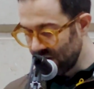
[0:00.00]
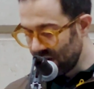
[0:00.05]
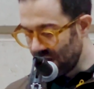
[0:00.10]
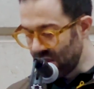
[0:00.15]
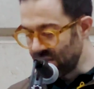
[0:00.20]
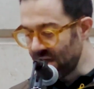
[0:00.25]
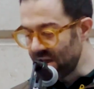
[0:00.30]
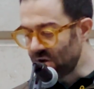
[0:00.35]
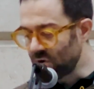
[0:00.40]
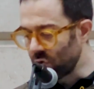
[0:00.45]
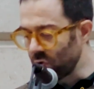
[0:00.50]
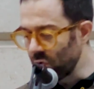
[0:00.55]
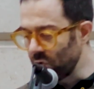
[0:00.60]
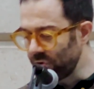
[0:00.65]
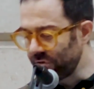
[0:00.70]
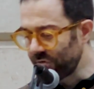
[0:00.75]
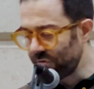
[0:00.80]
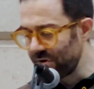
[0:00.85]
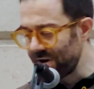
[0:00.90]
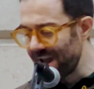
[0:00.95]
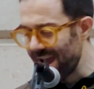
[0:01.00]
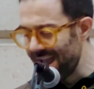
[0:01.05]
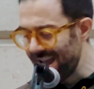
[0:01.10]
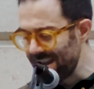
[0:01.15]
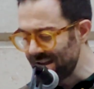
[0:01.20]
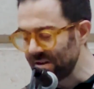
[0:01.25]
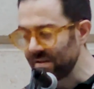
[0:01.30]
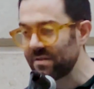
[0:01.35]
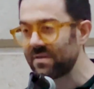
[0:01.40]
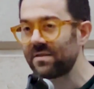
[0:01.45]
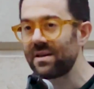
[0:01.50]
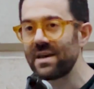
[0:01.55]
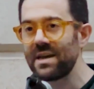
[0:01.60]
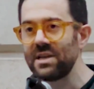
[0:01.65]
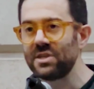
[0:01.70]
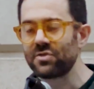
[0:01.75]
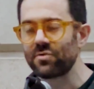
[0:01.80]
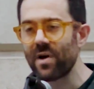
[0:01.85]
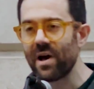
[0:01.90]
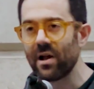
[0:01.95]
And they called for an end to
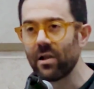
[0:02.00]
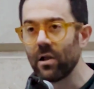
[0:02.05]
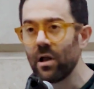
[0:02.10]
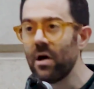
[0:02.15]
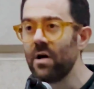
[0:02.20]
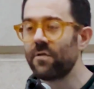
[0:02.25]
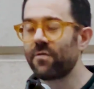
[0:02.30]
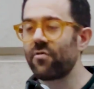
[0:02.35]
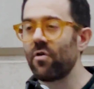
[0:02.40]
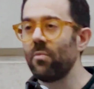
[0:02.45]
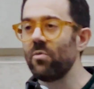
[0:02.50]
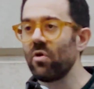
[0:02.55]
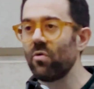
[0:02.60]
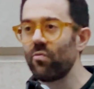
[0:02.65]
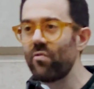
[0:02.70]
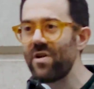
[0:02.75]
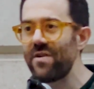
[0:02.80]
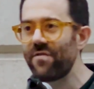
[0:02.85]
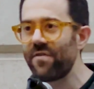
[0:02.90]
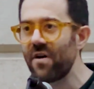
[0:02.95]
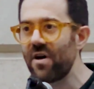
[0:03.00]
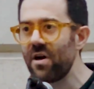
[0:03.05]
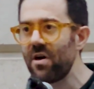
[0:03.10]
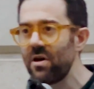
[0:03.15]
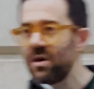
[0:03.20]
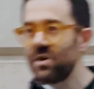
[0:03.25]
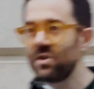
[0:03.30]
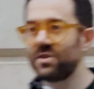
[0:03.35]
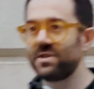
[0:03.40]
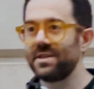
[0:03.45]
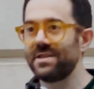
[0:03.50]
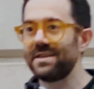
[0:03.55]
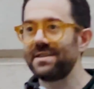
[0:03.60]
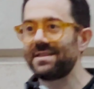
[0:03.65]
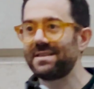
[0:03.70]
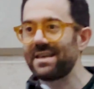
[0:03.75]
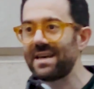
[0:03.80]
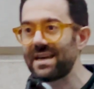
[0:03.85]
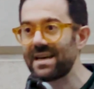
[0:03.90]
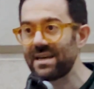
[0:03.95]
Israel from the river to the
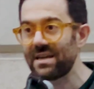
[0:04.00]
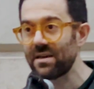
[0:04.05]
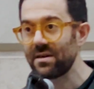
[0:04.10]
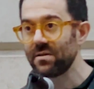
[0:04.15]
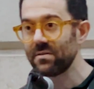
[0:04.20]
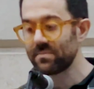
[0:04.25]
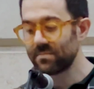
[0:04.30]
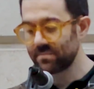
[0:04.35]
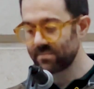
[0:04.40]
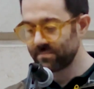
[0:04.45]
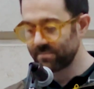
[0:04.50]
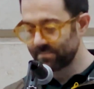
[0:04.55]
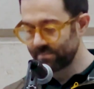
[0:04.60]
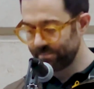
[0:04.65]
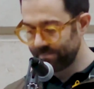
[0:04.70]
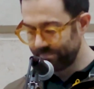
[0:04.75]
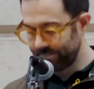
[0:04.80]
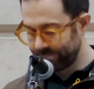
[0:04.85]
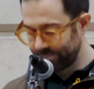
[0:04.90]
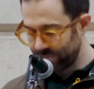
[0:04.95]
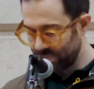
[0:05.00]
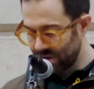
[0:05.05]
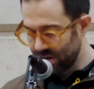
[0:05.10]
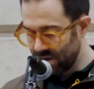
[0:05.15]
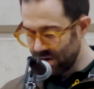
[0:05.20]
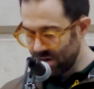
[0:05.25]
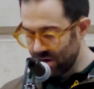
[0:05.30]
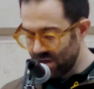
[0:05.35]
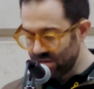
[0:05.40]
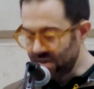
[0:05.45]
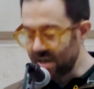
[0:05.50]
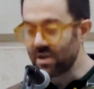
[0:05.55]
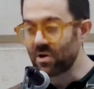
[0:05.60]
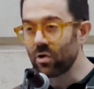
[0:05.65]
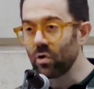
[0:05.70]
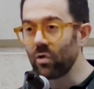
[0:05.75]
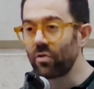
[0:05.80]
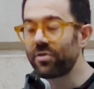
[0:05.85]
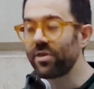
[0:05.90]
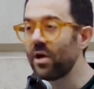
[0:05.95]
sea. They
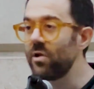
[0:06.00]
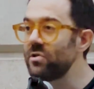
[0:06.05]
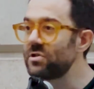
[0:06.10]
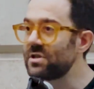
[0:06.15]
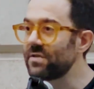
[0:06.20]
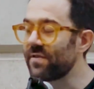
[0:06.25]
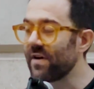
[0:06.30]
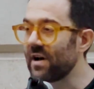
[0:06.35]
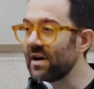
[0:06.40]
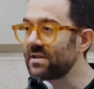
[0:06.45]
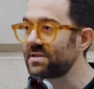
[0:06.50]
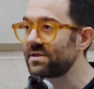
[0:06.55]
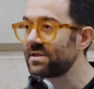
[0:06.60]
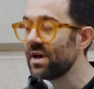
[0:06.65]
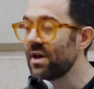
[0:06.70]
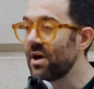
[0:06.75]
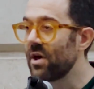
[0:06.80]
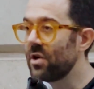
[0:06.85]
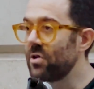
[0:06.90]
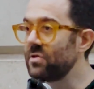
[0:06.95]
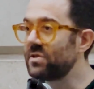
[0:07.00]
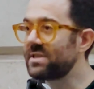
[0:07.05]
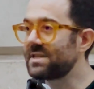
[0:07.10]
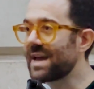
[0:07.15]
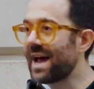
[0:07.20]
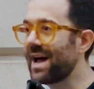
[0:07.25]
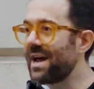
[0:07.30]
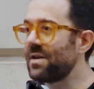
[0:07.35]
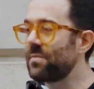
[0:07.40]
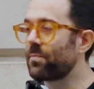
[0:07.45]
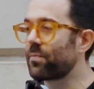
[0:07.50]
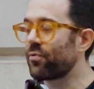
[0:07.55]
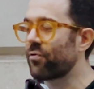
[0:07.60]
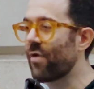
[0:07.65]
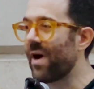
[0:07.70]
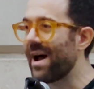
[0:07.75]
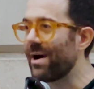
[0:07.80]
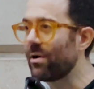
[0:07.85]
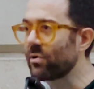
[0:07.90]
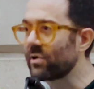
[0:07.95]
called those of us who stand
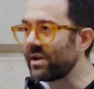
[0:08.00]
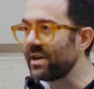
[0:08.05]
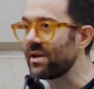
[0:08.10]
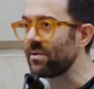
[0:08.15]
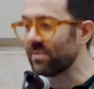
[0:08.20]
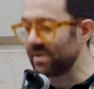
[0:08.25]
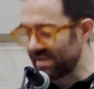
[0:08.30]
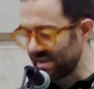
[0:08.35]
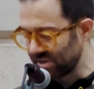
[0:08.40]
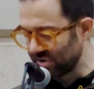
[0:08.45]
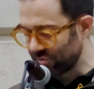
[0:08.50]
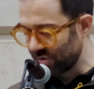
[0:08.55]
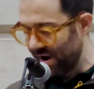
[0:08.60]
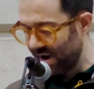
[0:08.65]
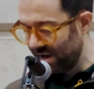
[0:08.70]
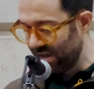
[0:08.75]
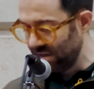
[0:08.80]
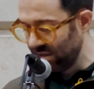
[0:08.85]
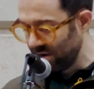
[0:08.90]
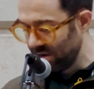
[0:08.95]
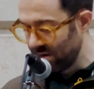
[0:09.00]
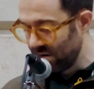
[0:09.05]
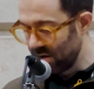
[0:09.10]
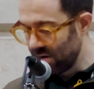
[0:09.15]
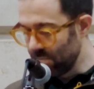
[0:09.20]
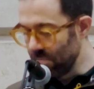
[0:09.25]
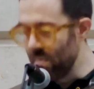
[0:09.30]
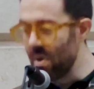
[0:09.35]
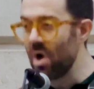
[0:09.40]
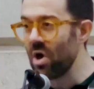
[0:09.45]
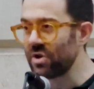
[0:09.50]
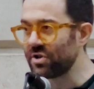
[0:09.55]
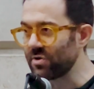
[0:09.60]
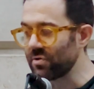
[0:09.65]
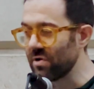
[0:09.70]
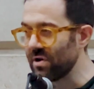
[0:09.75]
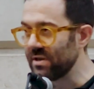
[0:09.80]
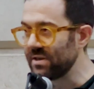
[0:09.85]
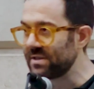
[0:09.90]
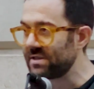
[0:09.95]
proudly with Israel
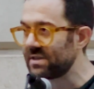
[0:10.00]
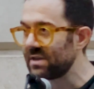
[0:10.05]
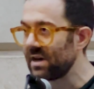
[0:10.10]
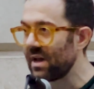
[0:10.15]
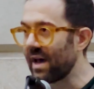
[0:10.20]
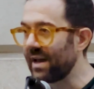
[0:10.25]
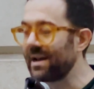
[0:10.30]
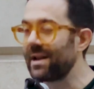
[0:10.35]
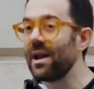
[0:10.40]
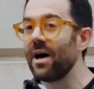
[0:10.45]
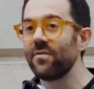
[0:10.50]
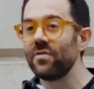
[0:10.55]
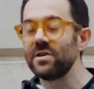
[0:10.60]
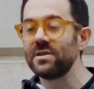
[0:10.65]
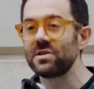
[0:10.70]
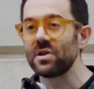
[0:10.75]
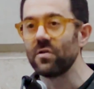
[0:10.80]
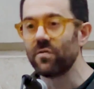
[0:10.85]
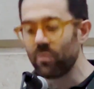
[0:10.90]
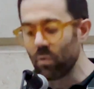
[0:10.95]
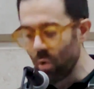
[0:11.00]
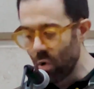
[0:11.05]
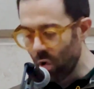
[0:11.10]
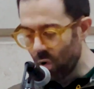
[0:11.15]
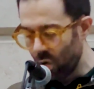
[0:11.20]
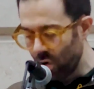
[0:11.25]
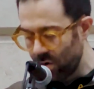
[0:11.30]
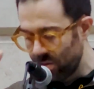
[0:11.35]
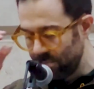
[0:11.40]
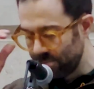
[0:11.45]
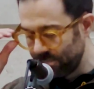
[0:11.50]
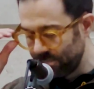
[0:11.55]
murderers and lovers of war.